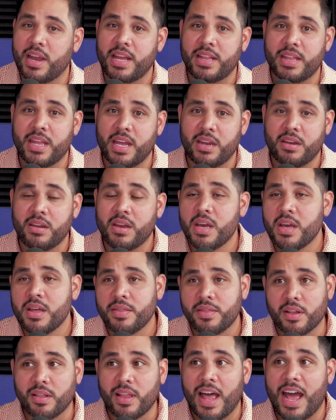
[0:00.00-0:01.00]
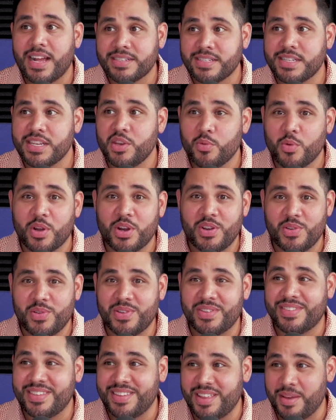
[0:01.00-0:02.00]
And then the last thing you want to do
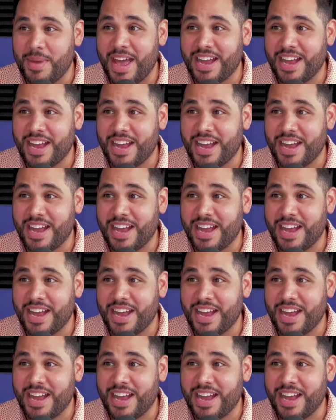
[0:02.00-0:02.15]
is see them